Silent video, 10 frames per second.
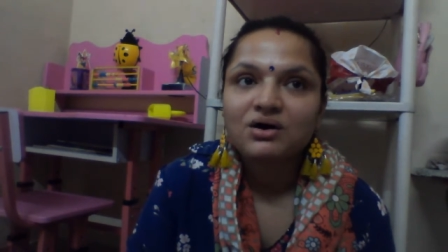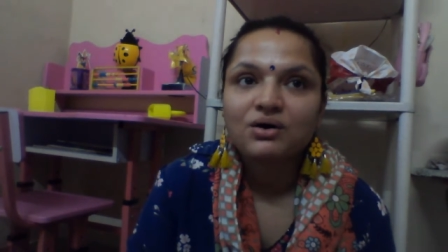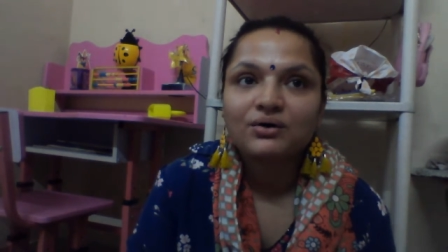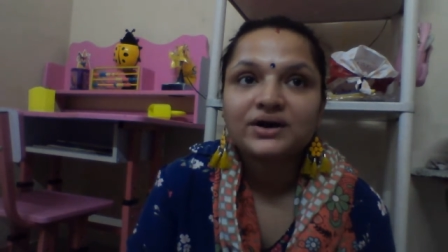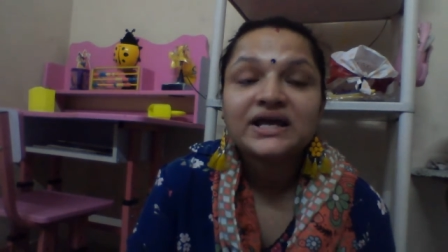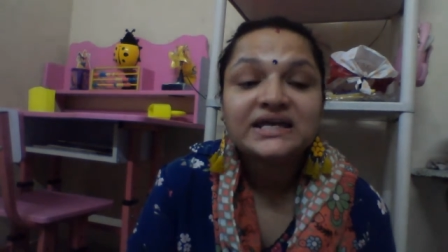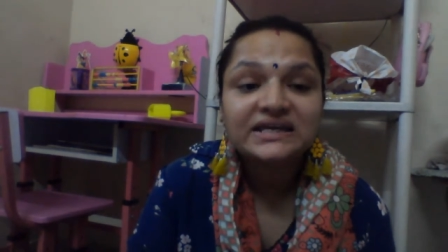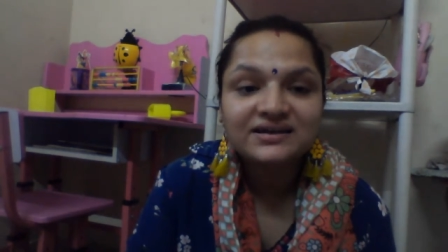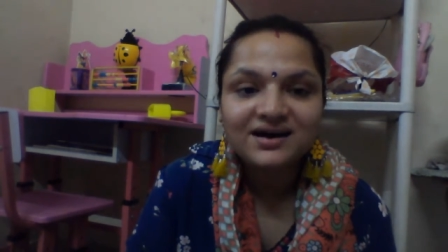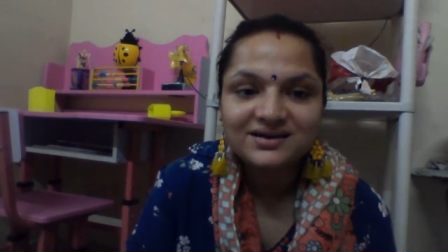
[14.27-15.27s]
or
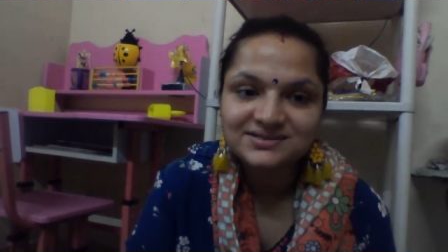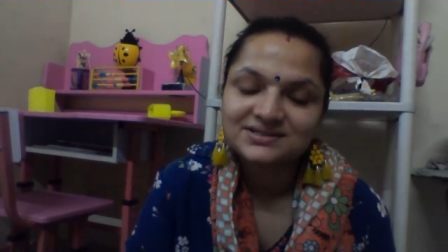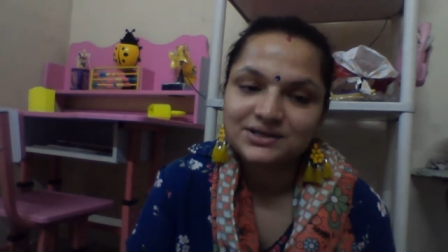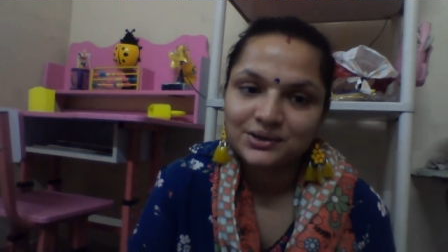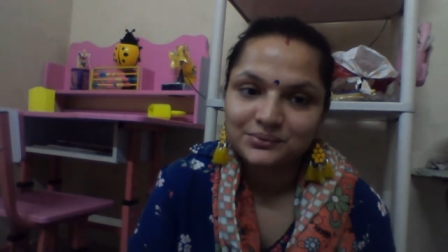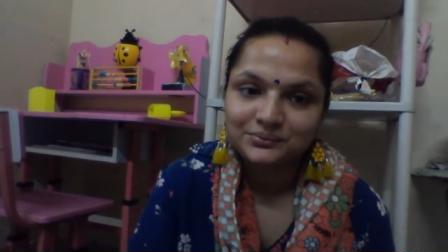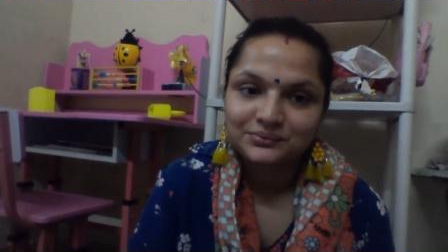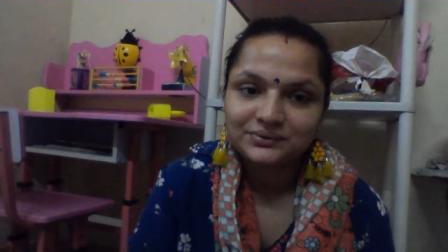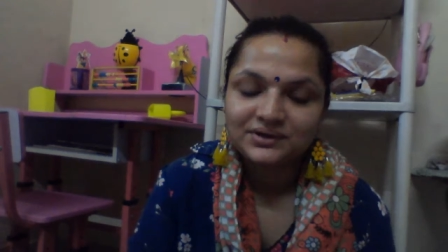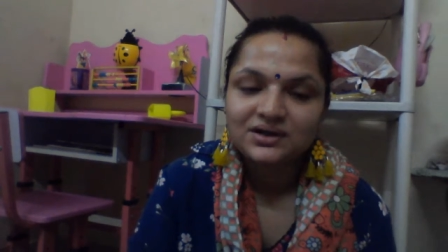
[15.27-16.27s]
Hina is a noun
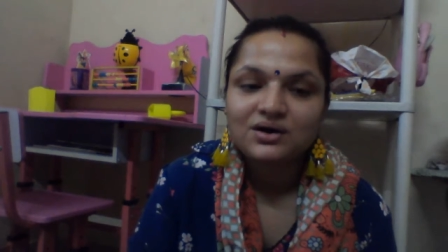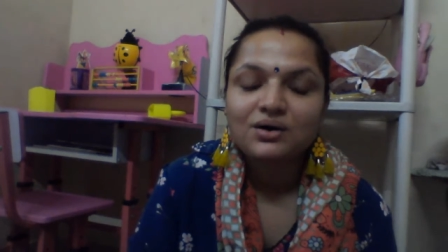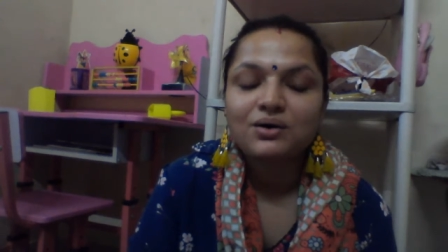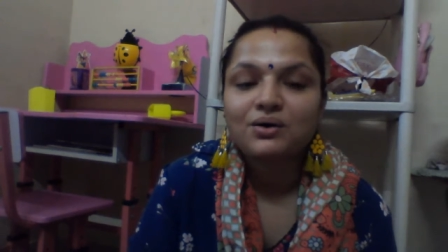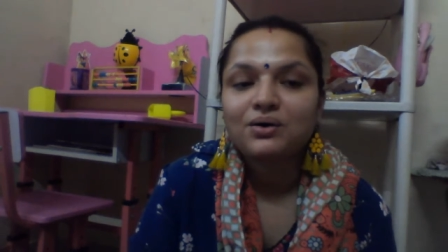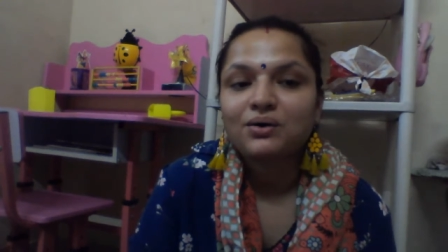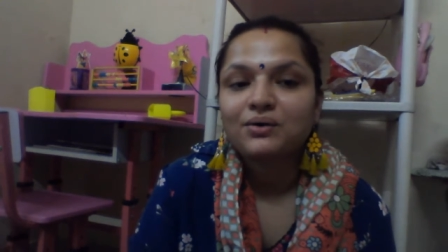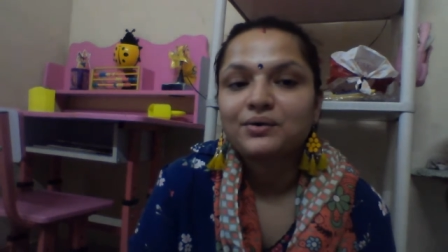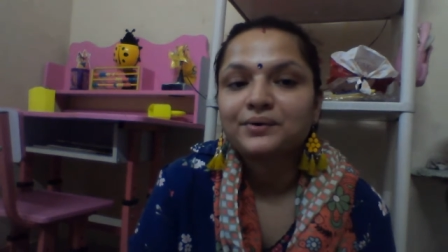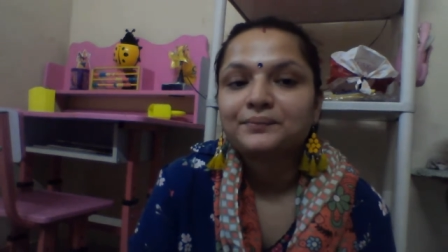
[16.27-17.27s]

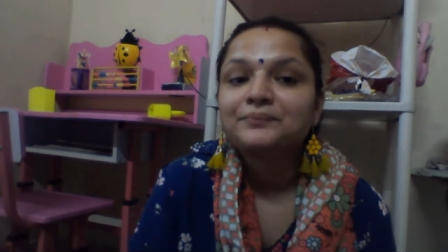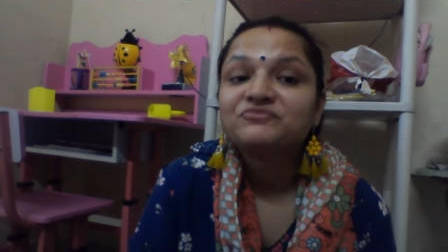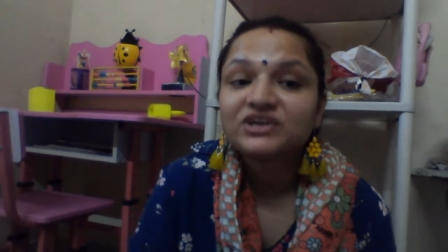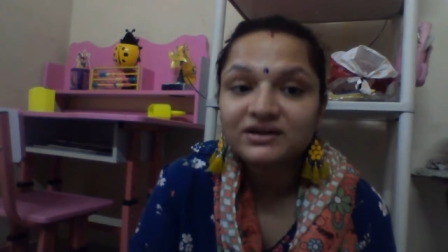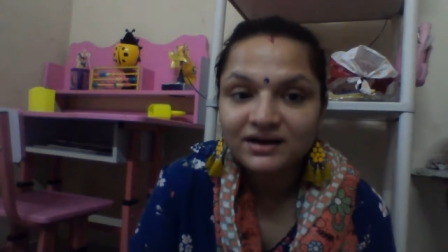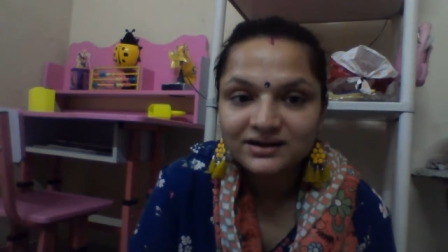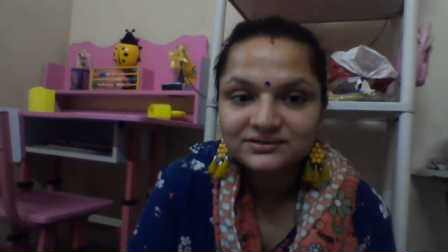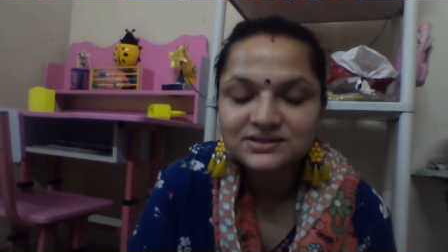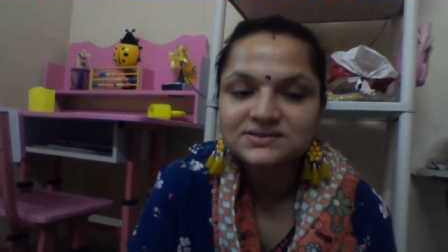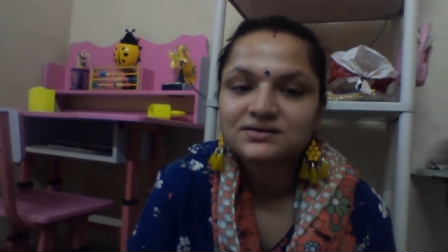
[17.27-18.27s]
or
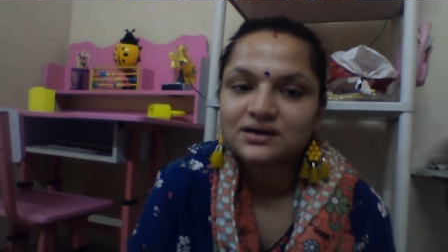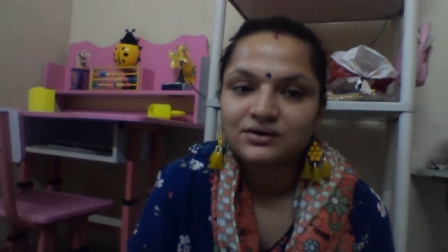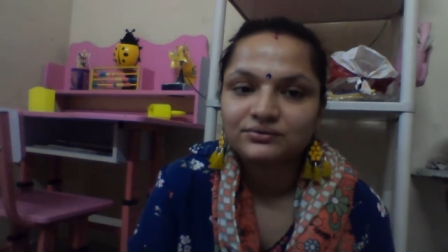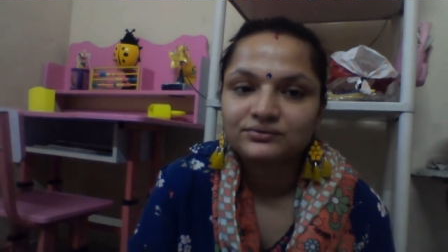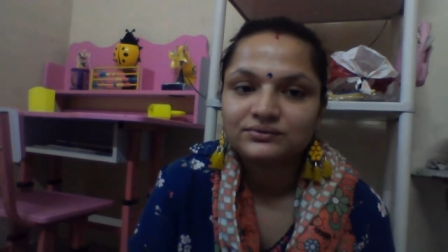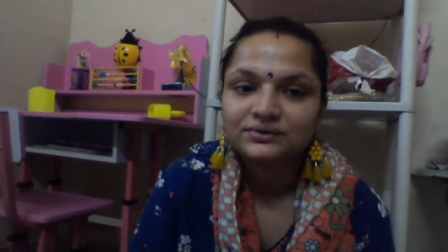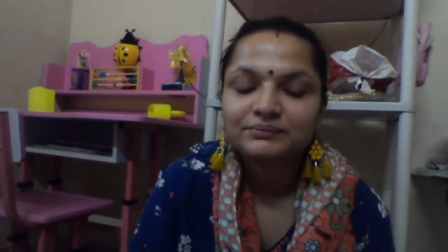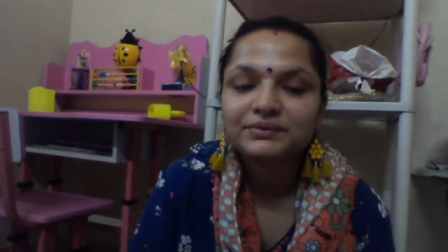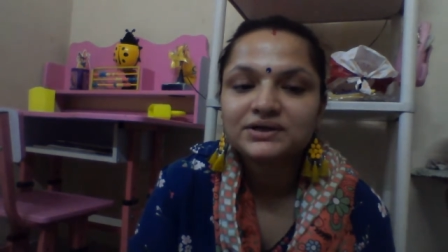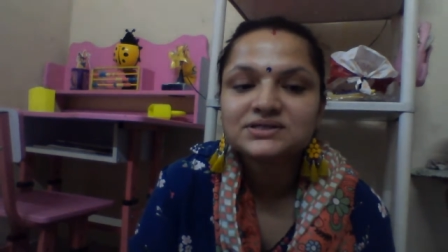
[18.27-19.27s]
Vikrant is a noun
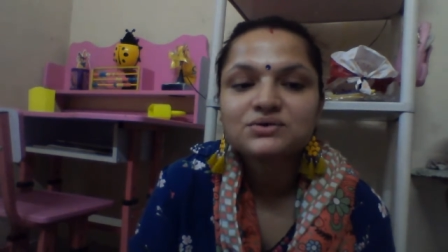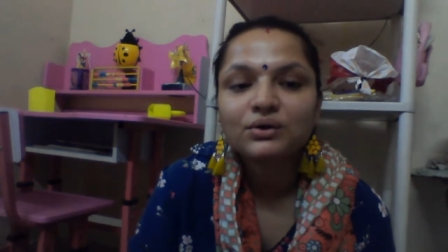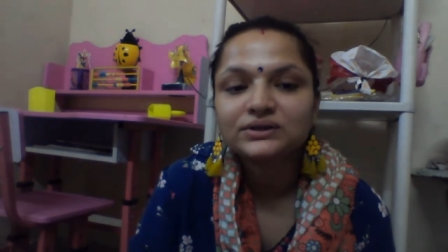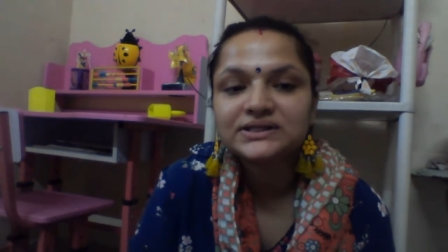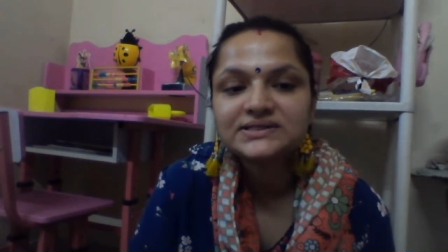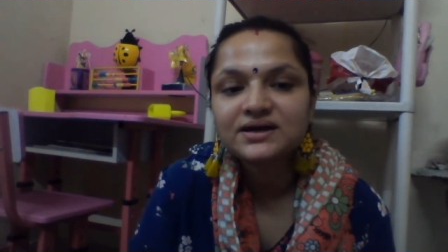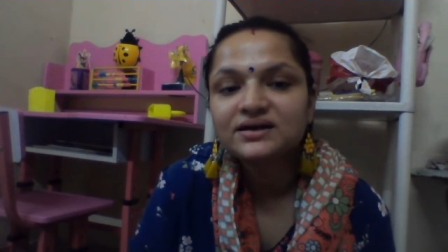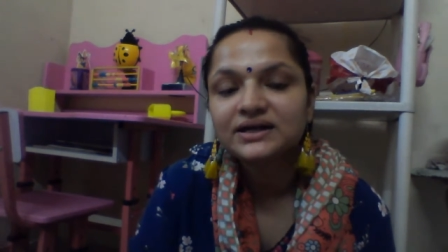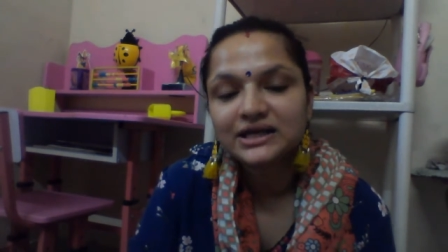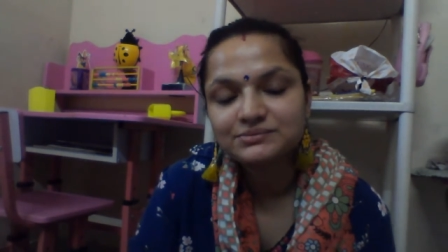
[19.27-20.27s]
because all these
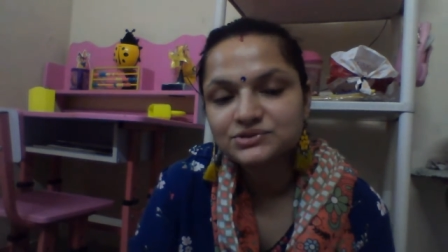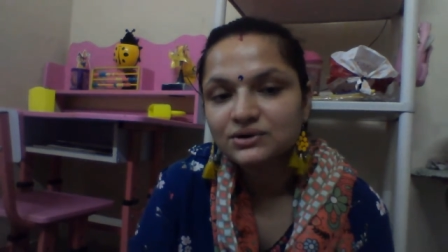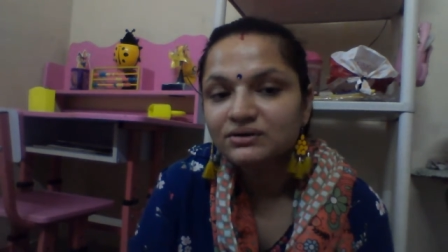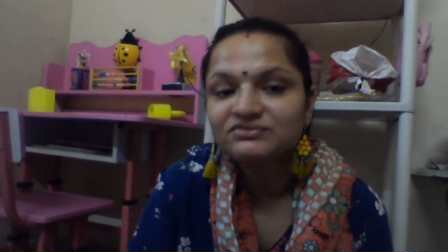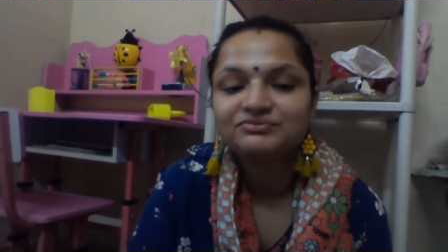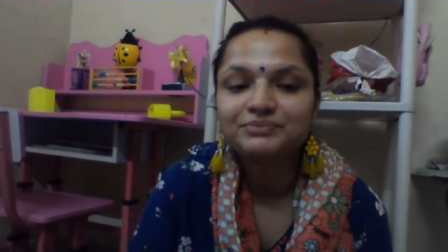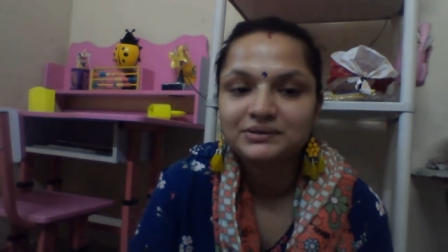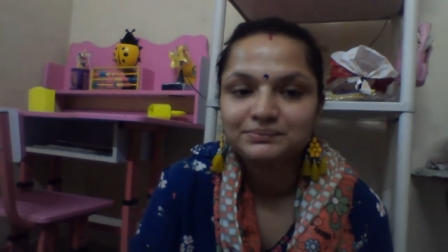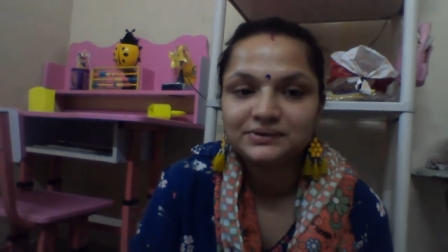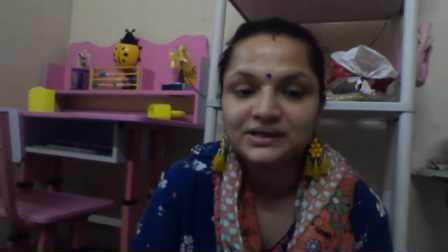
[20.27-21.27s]
are names of
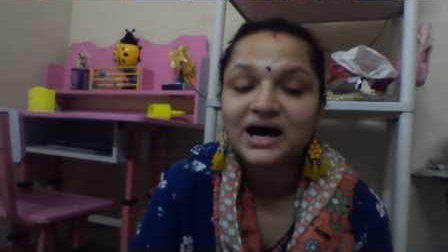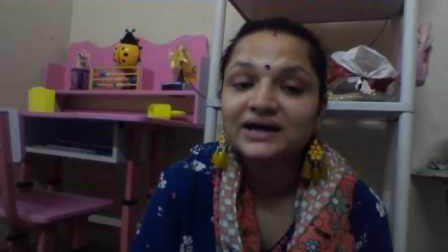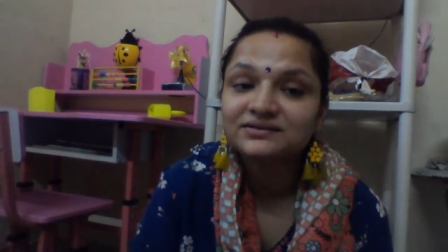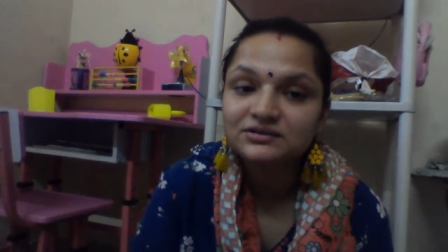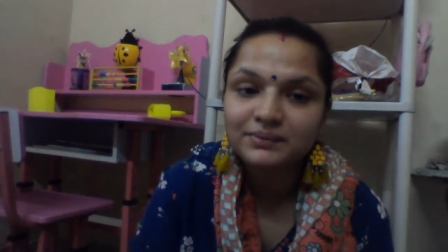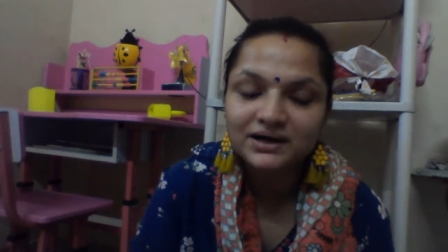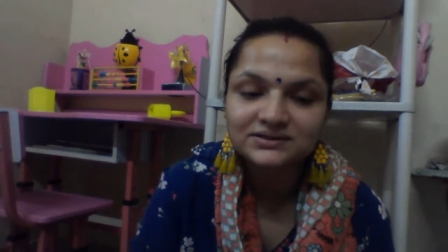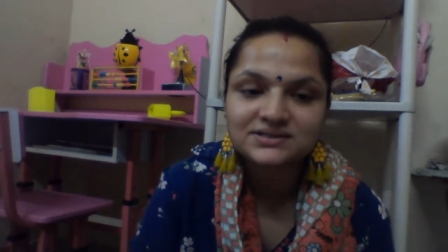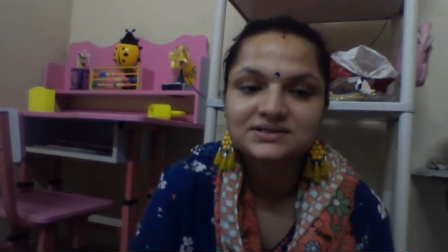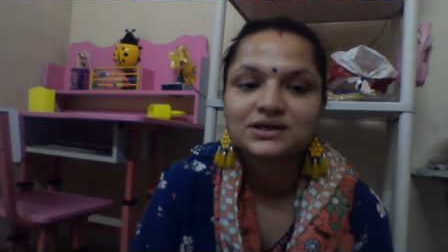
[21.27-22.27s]
people. Hyderabad
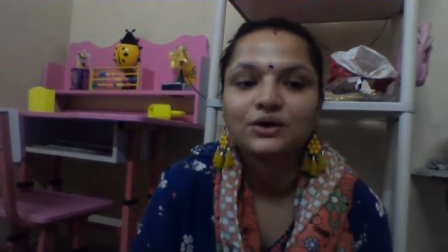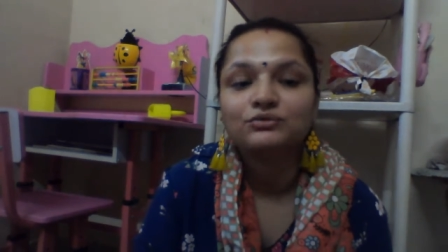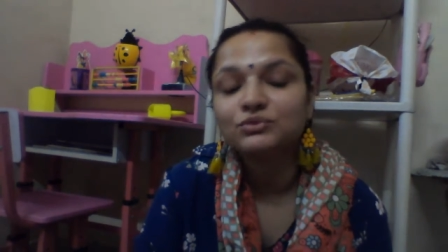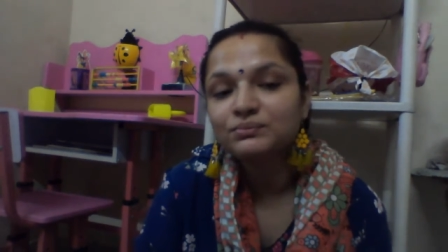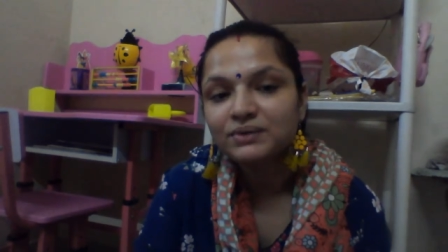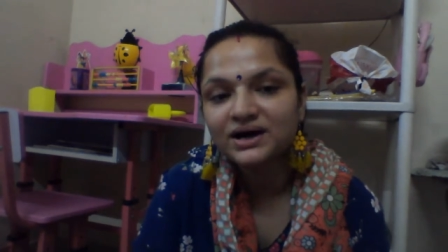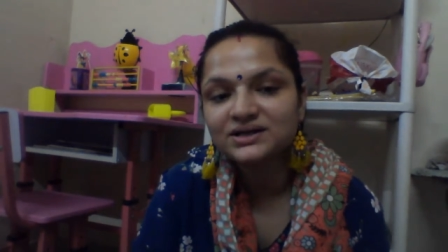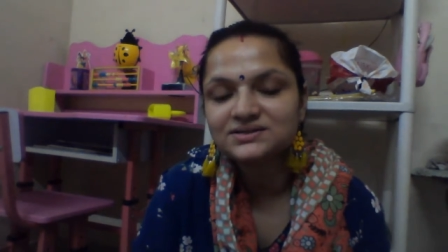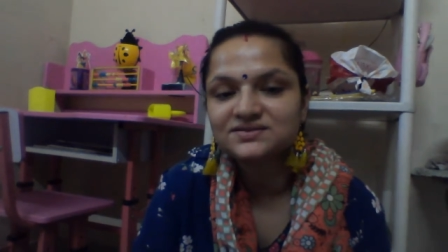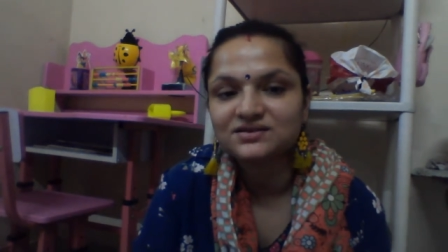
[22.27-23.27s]
is a noun,
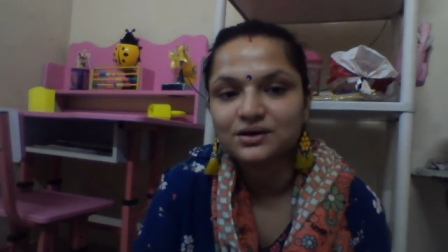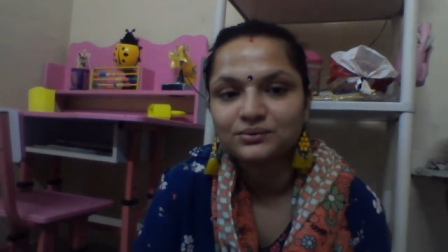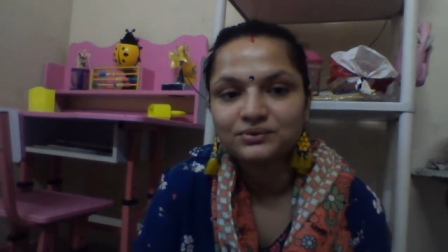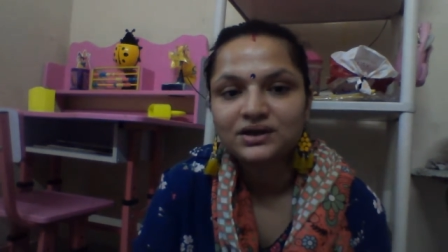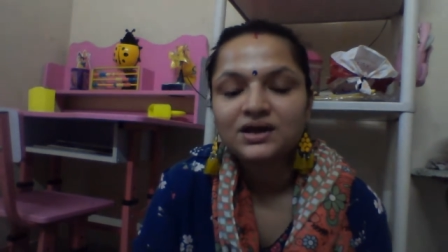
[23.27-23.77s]
Mumbai is a noun,